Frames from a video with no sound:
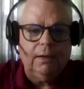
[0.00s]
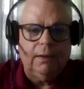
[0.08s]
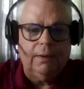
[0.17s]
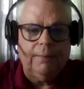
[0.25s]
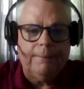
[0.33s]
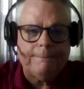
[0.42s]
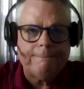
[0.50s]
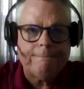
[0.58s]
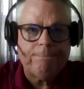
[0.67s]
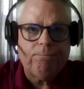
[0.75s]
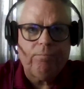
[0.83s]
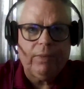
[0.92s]

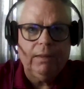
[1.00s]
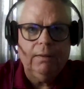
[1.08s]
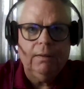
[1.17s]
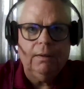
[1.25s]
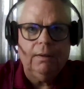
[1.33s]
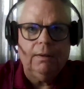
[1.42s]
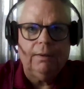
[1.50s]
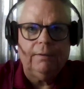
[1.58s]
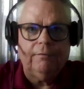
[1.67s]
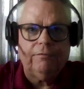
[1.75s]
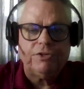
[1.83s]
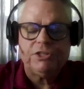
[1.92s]

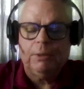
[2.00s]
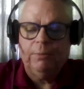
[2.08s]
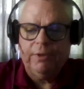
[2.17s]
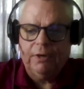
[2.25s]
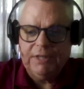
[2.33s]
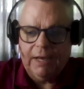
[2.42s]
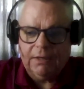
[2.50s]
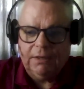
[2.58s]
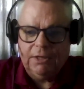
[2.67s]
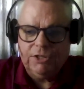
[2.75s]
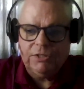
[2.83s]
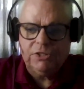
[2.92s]
for some of their
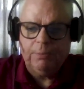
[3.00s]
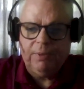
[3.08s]
technicians,